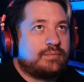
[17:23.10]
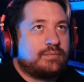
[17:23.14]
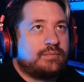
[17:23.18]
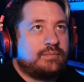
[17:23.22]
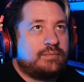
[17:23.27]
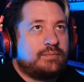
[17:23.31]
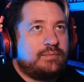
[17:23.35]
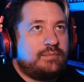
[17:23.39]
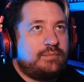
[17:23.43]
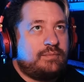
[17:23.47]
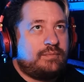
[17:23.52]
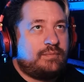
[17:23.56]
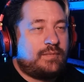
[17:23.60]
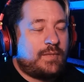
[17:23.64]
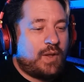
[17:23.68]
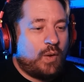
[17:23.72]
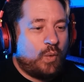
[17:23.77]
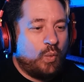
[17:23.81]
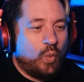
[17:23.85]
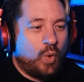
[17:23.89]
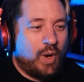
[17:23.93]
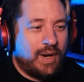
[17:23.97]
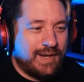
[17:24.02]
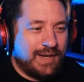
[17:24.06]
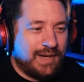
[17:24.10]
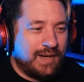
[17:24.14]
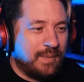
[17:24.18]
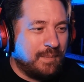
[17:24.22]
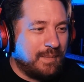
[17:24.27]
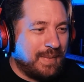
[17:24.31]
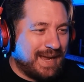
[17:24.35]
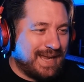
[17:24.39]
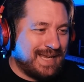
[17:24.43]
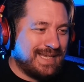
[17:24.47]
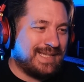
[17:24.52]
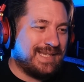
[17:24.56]
sent you. What an
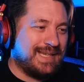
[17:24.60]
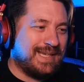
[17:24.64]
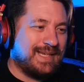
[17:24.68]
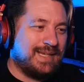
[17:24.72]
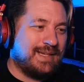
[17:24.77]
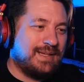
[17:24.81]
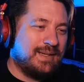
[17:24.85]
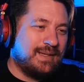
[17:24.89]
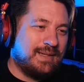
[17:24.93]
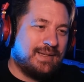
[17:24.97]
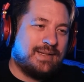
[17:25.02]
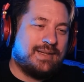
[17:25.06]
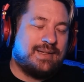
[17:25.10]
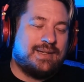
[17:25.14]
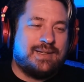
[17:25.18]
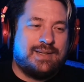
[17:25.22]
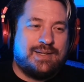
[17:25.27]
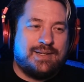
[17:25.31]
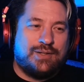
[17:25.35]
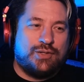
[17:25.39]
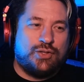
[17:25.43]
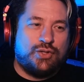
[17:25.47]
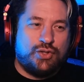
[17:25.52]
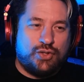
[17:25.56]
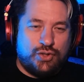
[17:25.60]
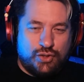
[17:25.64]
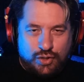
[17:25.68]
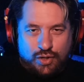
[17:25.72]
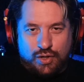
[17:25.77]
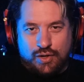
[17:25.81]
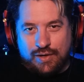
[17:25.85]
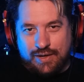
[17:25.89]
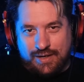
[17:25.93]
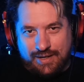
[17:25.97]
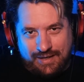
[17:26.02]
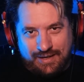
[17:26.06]
amazing
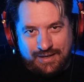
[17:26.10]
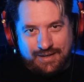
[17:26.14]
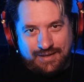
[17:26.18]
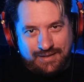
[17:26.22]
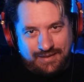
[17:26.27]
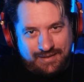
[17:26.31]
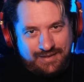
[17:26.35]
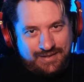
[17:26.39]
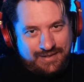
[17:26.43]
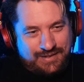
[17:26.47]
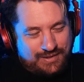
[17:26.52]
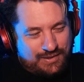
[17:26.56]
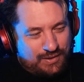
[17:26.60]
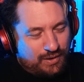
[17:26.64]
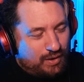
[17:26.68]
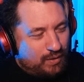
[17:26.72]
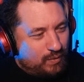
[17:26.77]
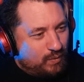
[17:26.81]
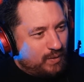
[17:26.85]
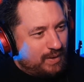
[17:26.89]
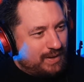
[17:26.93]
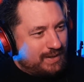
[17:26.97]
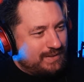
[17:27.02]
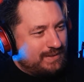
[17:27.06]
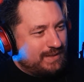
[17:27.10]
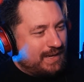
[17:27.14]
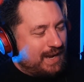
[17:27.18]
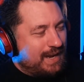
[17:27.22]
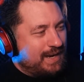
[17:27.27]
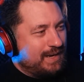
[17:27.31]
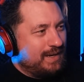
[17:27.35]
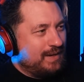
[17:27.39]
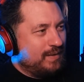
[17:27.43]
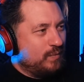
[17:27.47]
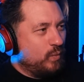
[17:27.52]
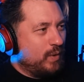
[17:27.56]
journey this song was.
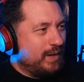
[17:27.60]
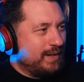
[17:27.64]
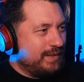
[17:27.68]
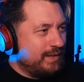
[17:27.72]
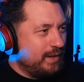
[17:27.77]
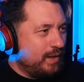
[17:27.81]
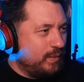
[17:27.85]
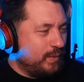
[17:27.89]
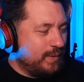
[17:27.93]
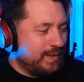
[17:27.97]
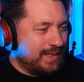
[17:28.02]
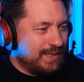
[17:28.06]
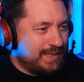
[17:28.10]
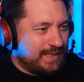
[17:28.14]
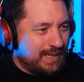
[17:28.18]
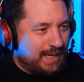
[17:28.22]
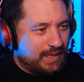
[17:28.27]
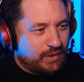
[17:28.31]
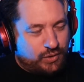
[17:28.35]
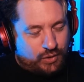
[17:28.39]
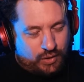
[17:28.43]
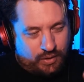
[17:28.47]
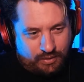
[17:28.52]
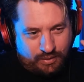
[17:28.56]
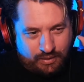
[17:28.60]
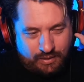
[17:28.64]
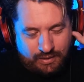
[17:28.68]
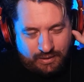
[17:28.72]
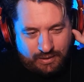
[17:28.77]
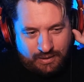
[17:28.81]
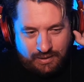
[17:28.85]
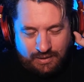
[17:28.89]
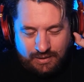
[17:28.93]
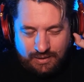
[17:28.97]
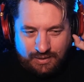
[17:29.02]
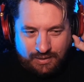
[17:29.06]
And one thing I wanted to touch on,
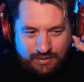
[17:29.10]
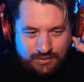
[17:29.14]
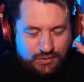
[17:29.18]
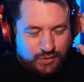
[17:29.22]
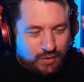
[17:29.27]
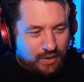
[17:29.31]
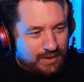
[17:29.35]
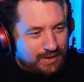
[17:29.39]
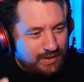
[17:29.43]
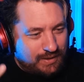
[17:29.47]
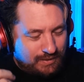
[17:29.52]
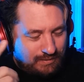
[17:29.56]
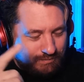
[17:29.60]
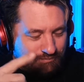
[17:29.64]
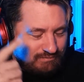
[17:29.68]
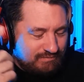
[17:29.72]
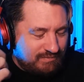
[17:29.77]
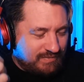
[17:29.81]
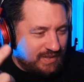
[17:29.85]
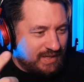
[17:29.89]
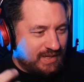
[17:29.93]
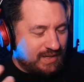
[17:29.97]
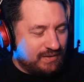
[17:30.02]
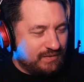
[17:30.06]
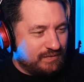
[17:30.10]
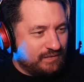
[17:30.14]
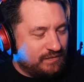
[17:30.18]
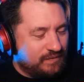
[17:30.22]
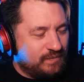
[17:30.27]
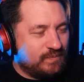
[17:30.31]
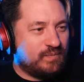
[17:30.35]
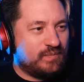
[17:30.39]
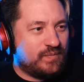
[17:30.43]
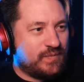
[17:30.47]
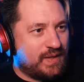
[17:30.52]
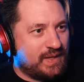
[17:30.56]
I was trying to think of
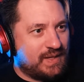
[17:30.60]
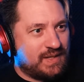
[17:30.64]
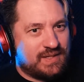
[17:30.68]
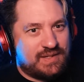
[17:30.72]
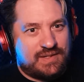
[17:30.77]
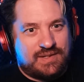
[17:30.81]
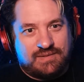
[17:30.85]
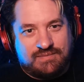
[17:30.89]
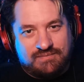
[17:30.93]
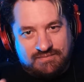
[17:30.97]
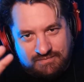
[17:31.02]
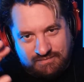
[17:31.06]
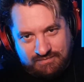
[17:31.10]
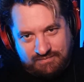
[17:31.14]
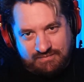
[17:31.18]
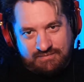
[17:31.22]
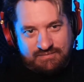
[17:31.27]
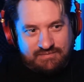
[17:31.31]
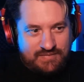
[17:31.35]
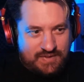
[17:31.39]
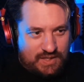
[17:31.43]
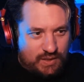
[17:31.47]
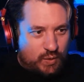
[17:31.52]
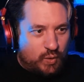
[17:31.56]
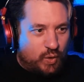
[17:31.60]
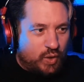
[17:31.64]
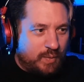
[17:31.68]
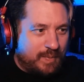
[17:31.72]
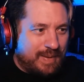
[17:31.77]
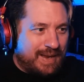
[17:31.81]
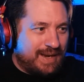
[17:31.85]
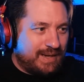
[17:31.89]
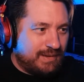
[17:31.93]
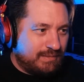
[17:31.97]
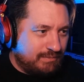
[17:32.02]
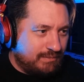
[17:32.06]
things to talk
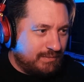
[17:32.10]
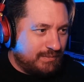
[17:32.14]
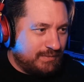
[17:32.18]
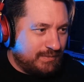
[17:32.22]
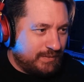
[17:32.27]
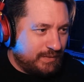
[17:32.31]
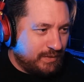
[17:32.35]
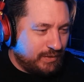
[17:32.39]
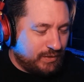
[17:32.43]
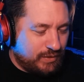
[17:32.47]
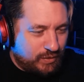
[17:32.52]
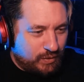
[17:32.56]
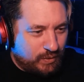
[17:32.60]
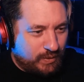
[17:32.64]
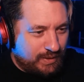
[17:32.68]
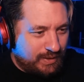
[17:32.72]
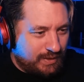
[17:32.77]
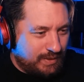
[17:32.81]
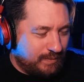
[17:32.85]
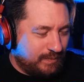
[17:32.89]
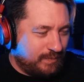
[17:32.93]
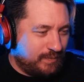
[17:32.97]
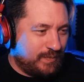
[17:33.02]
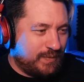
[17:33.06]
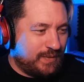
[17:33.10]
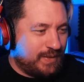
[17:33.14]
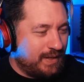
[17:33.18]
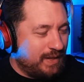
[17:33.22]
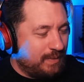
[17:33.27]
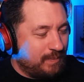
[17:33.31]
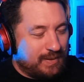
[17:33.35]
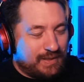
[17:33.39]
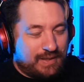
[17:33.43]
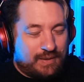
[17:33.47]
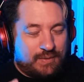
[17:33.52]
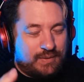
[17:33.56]
about during the
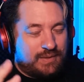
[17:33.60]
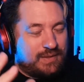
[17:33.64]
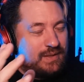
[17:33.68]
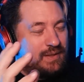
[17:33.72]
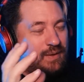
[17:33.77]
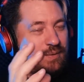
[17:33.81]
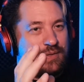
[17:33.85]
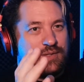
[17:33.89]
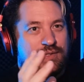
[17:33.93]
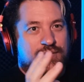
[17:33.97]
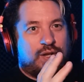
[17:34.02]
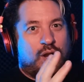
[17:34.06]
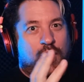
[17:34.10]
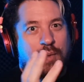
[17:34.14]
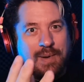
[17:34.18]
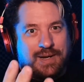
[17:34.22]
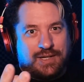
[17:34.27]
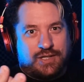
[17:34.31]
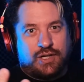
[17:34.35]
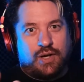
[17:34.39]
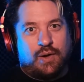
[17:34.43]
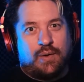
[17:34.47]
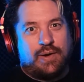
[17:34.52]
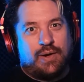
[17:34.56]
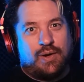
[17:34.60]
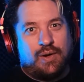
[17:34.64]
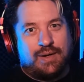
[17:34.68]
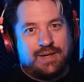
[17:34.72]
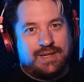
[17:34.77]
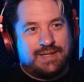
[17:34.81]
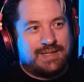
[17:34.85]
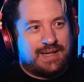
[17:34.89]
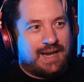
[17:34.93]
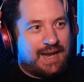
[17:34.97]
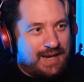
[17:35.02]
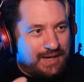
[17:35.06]
thing, but there was so much going on,
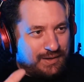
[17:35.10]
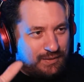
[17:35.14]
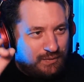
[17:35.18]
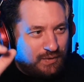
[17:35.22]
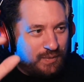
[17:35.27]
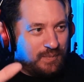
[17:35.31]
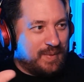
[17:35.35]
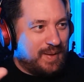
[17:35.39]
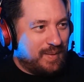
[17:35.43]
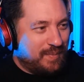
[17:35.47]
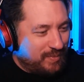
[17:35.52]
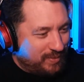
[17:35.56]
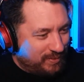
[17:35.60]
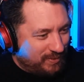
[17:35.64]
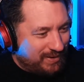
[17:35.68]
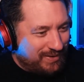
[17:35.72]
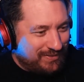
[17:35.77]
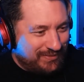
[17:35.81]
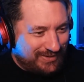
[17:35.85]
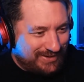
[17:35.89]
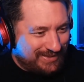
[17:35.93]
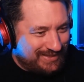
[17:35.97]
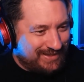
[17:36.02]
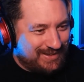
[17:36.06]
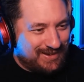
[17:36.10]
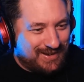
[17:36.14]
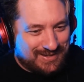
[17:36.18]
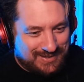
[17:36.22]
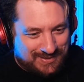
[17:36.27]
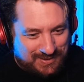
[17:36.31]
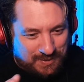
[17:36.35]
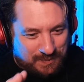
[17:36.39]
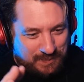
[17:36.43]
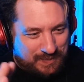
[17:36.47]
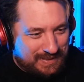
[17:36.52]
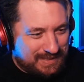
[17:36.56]
it's hard to remember everything I
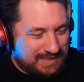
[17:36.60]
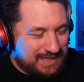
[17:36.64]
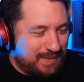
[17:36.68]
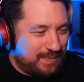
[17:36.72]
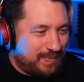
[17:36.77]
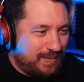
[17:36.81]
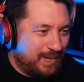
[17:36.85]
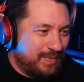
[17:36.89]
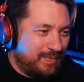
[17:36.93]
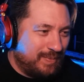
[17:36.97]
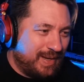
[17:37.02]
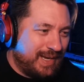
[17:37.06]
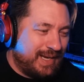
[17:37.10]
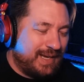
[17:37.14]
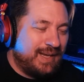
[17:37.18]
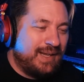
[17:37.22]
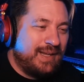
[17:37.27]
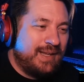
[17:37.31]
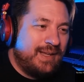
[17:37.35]
sort of picked up on. But